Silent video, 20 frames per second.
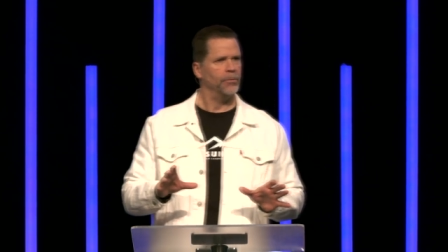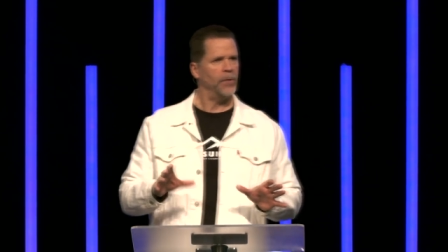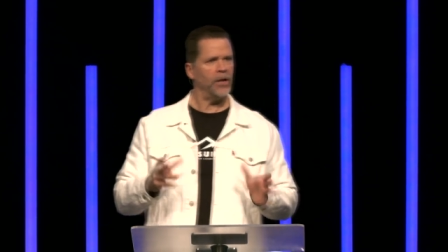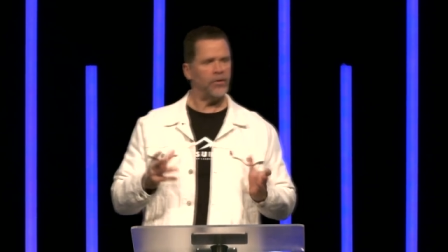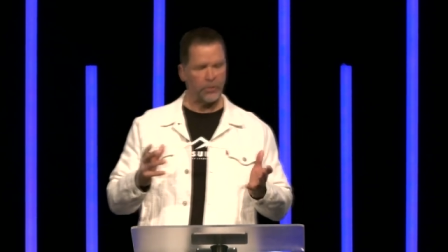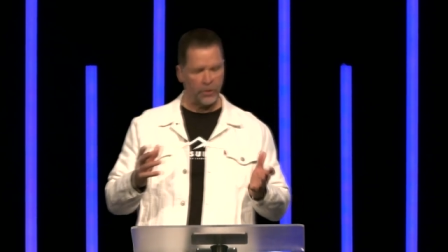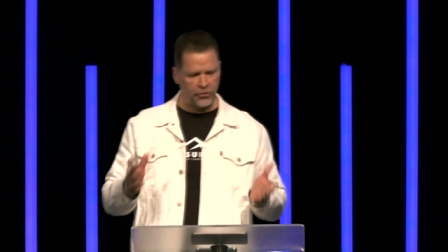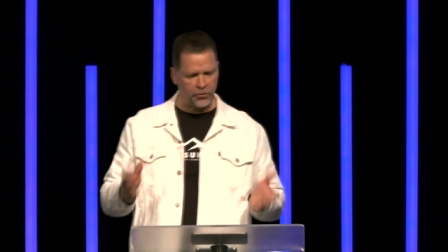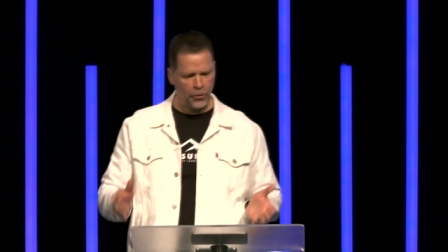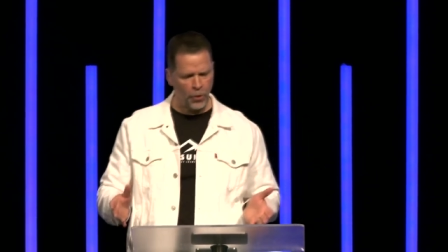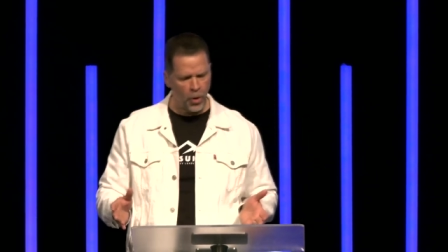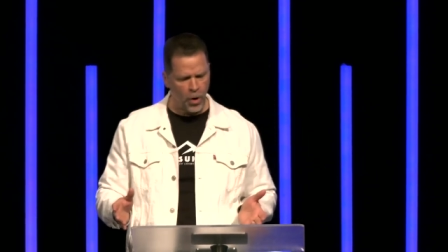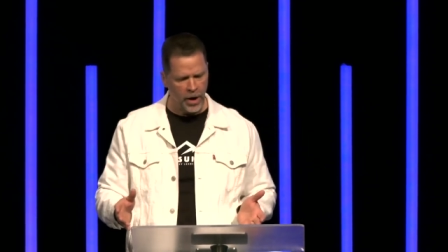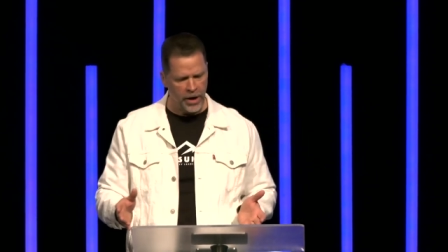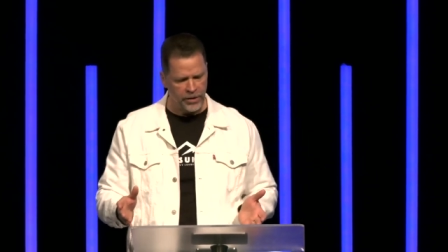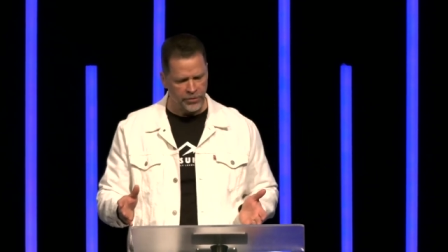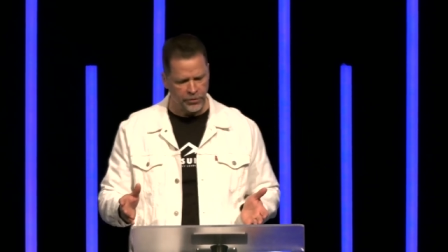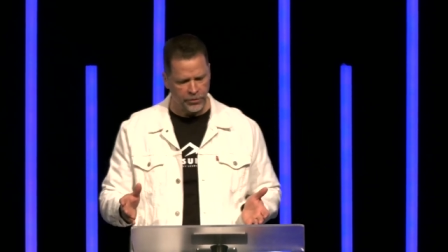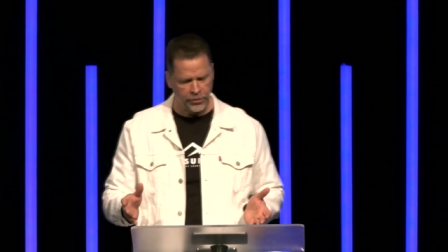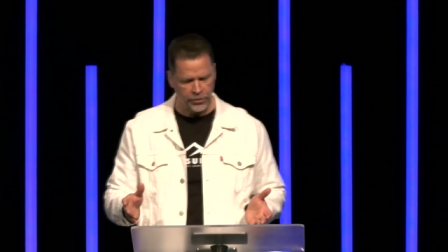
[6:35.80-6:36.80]
It's a
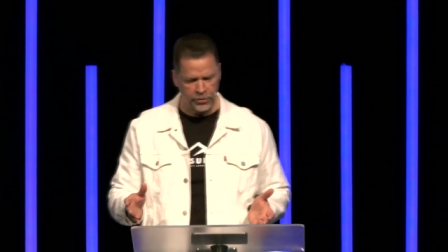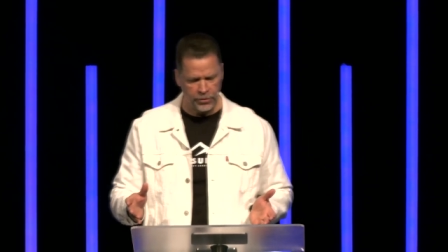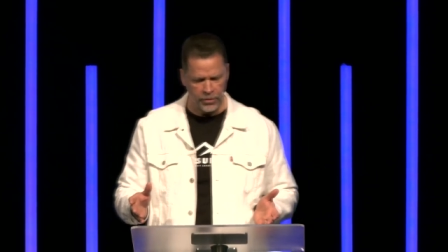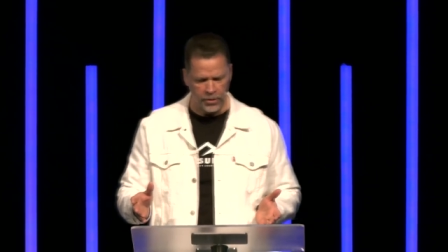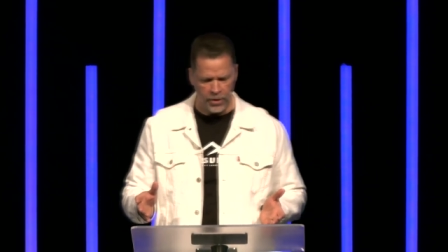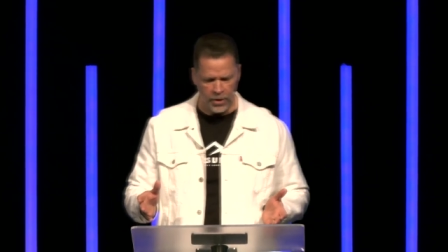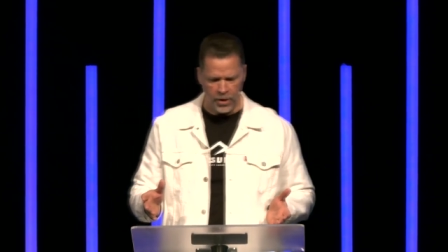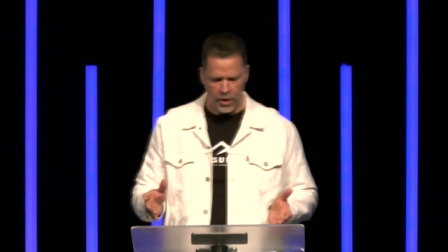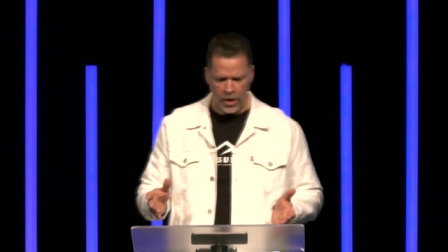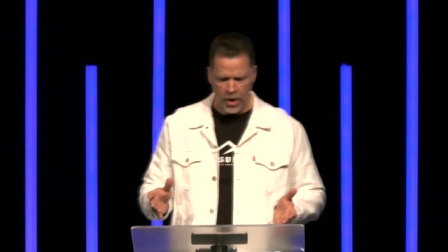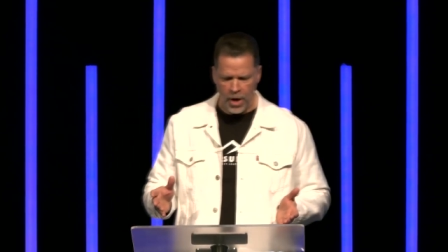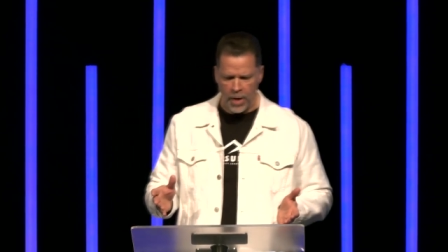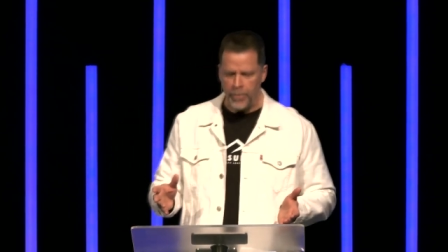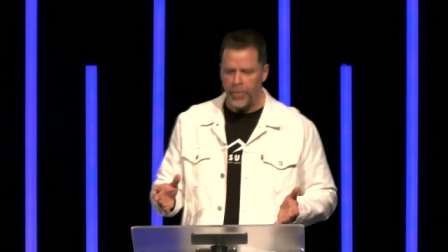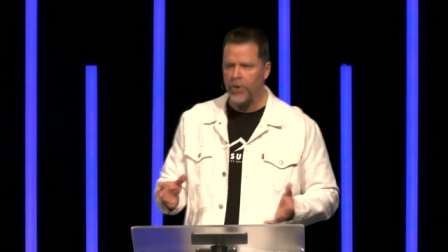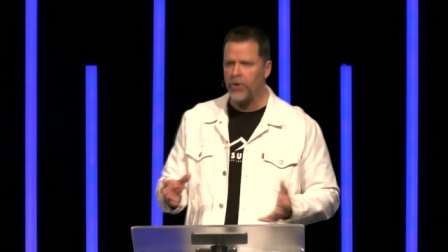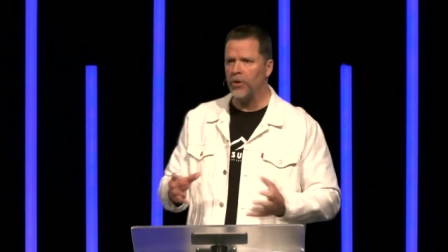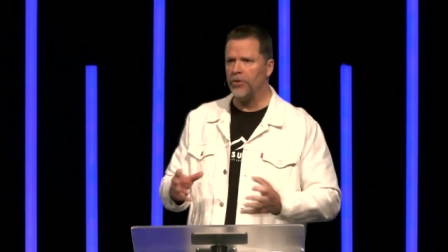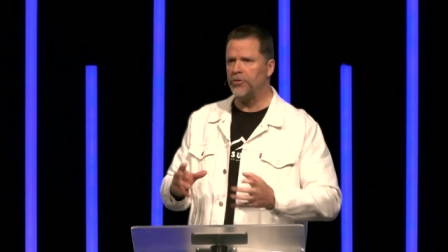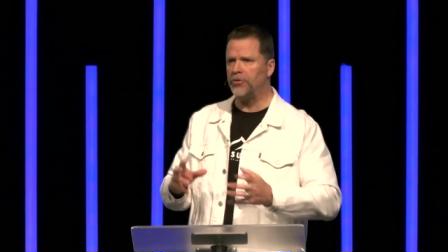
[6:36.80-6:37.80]
choice.
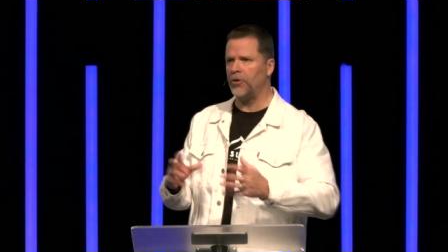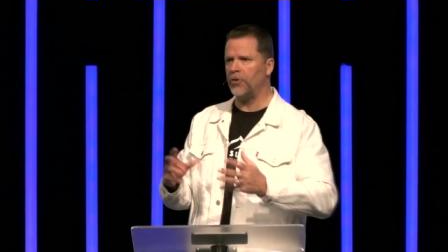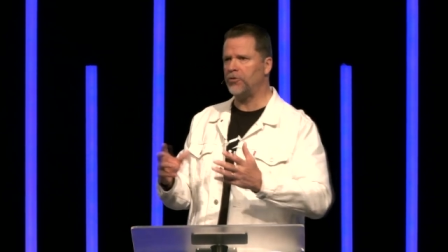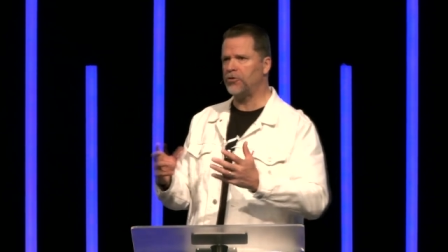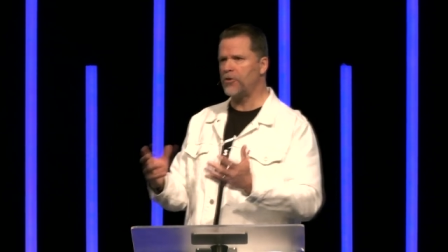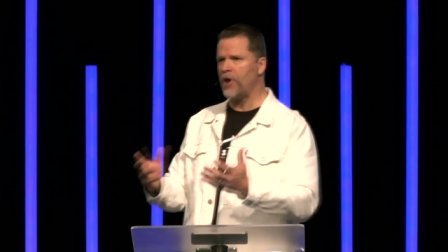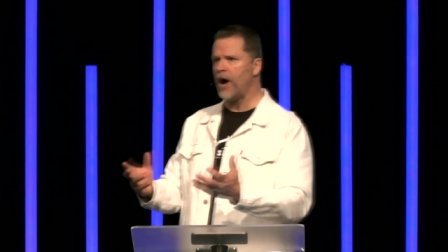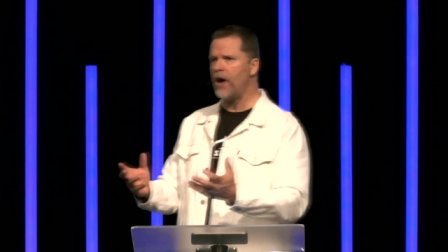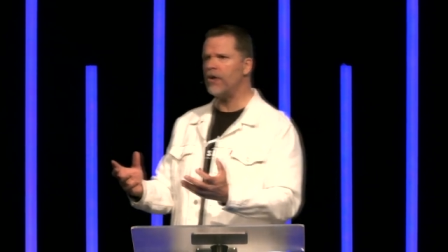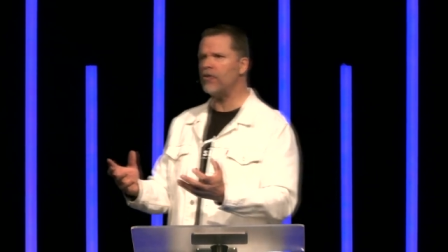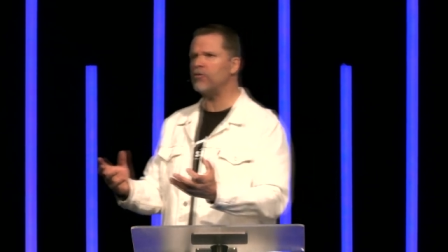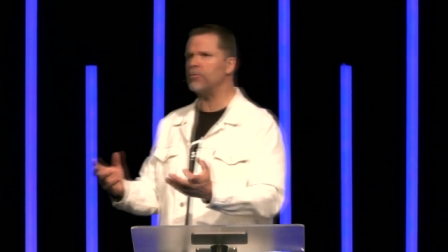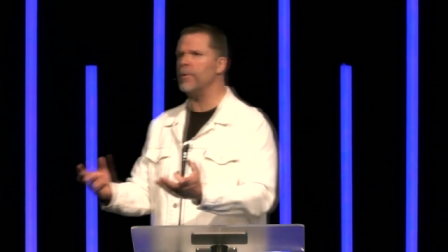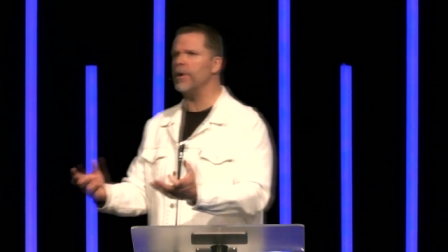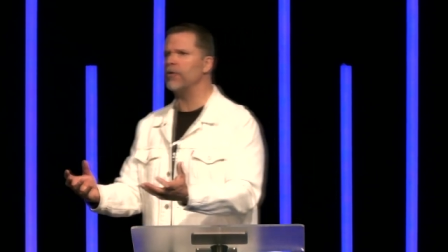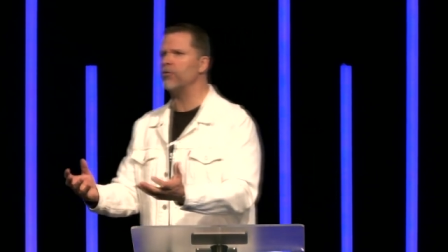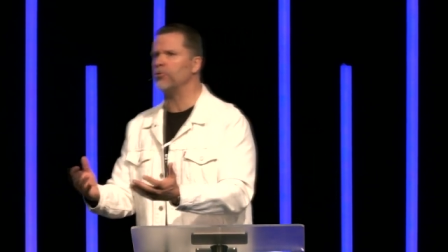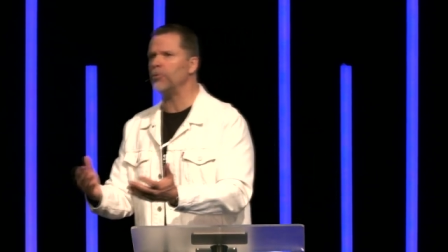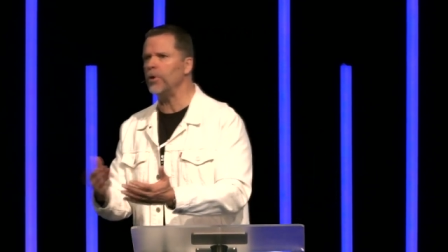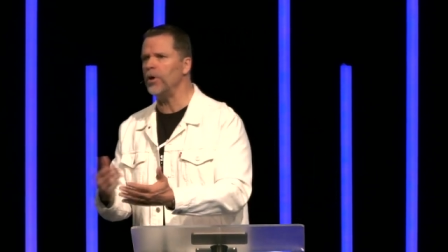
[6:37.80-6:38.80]
Because
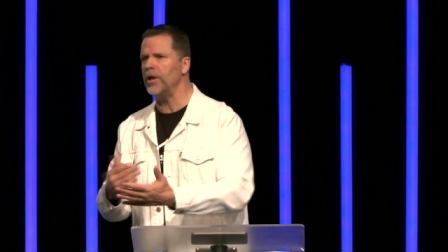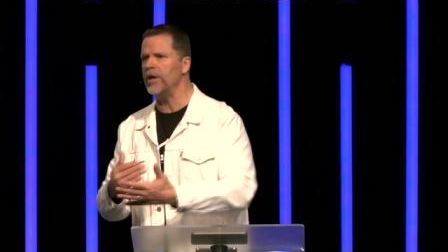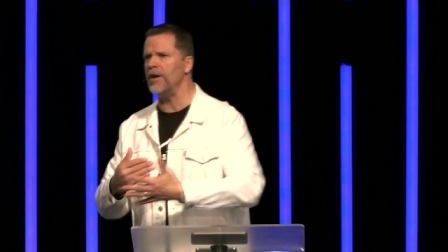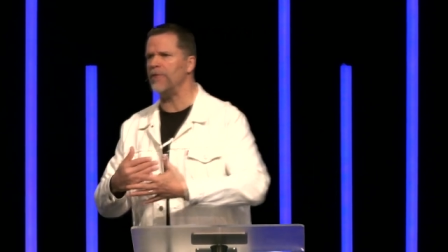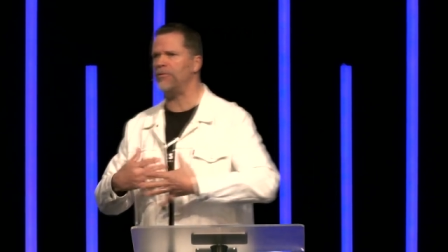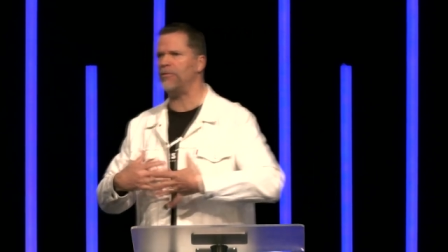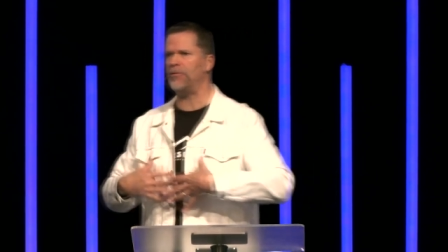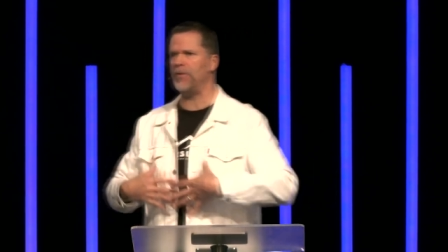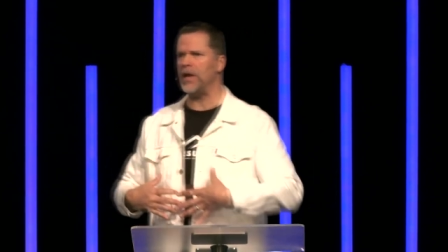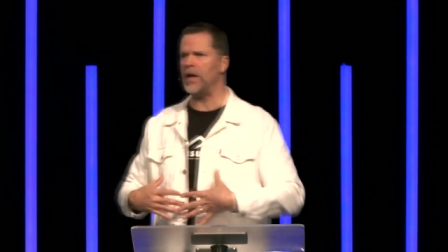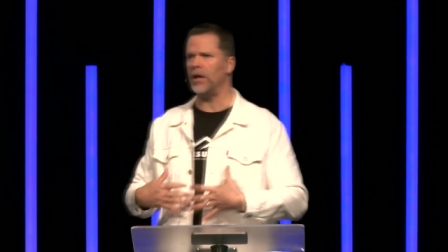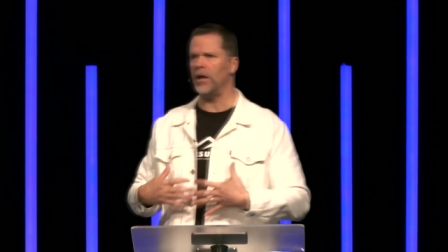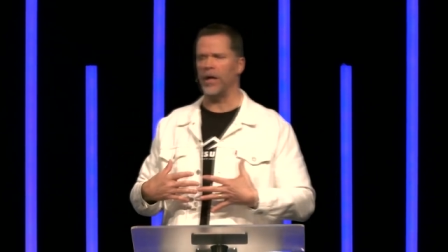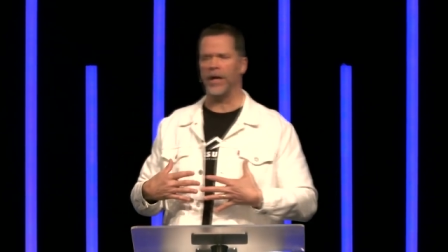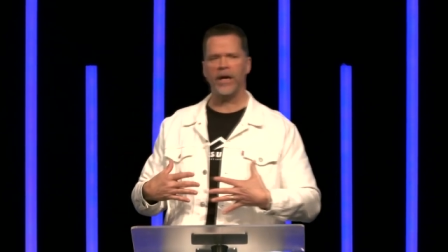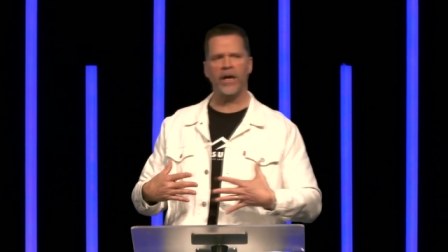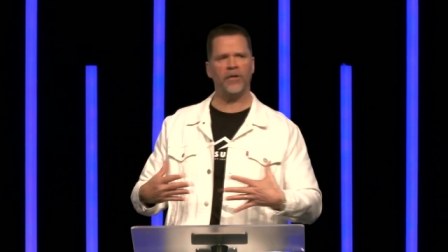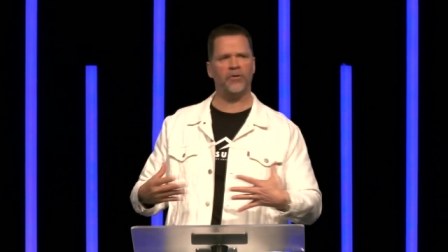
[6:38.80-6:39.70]
discouragement is really a feeling,